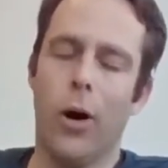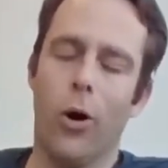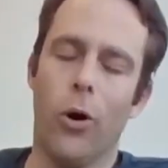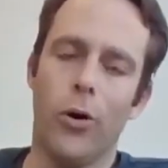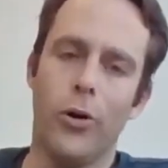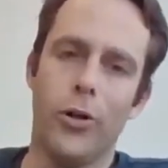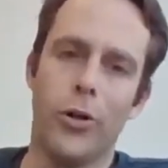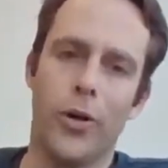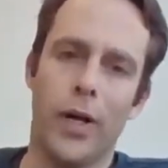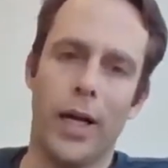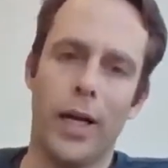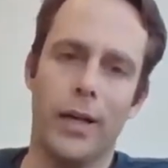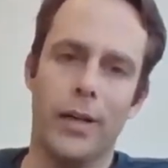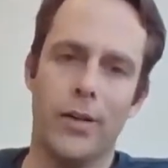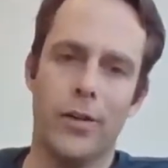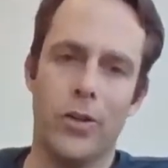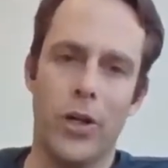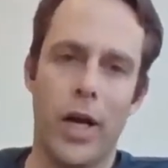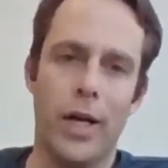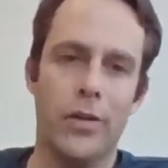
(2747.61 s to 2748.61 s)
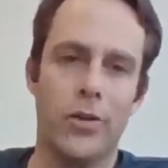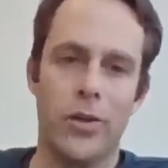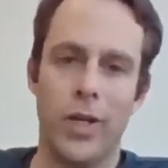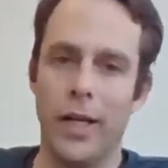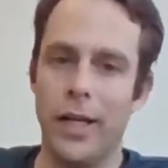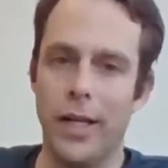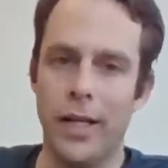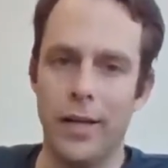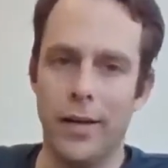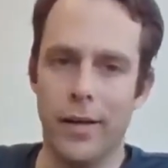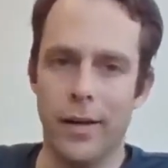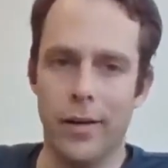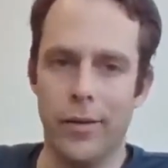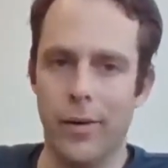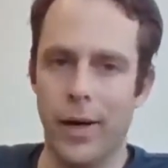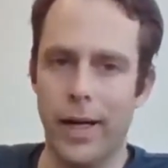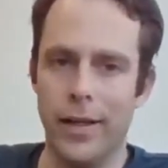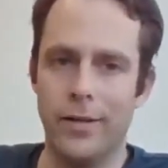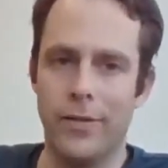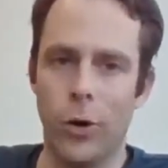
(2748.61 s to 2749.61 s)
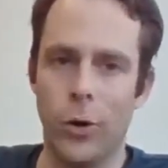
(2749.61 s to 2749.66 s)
or you can change the heater, right?